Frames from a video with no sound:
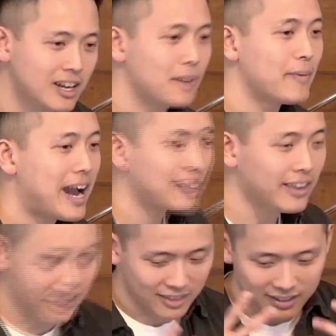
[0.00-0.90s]
up, I
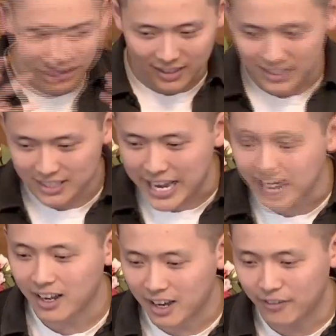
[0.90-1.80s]
think the
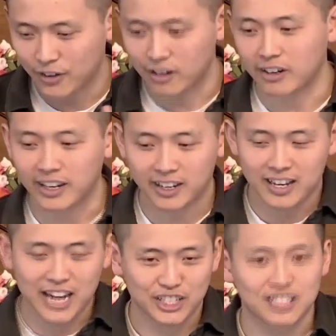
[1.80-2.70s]
scent of curry
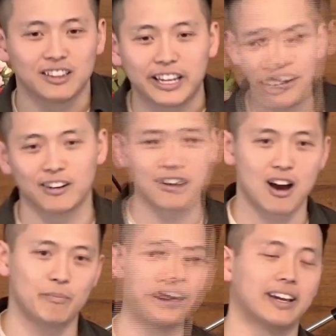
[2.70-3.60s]
kind of just lingered
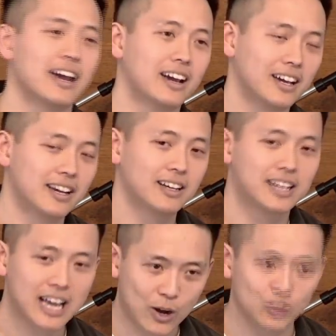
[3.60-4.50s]
on my
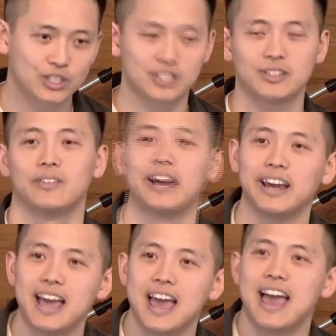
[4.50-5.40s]
couch,
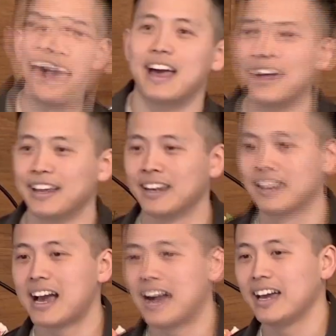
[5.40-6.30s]
right? And
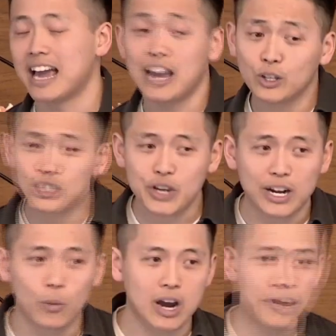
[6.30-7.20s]
I usually try
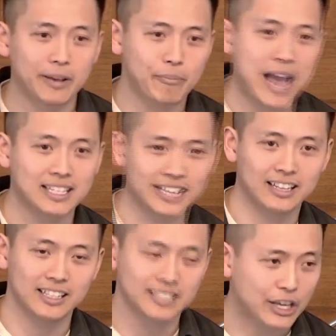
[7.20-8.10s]
to wear my pants like at
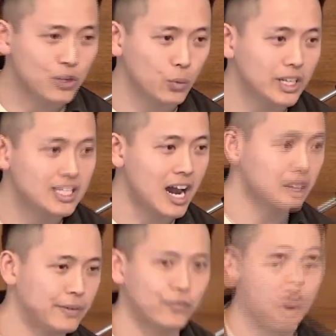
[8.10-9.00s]
least like 3
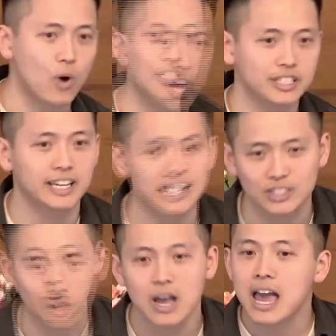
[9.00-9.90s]
times before washing it, and
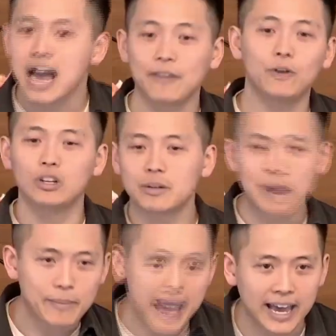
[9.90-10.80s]
so I folded
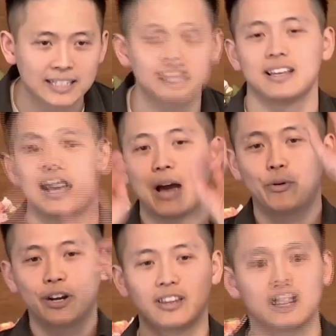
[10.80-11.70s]
my pants, I
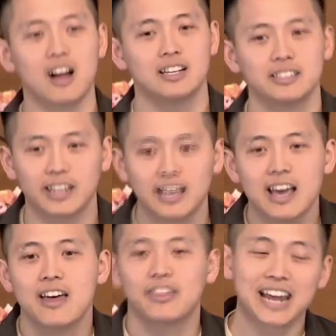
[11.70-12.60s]
put it in the closet.
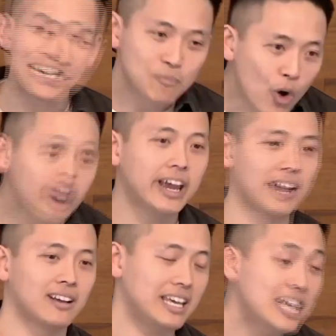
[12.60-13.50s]
The next
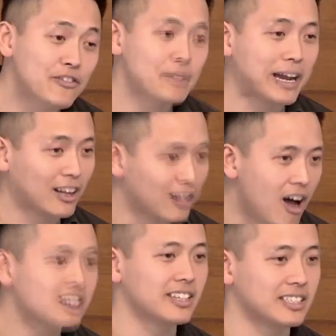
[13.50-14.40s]
morning, even my
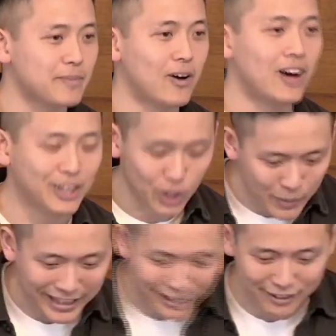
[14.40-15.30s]
closet smelled a little
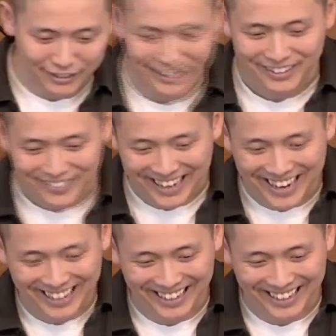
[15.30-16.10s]
bit like curry, right?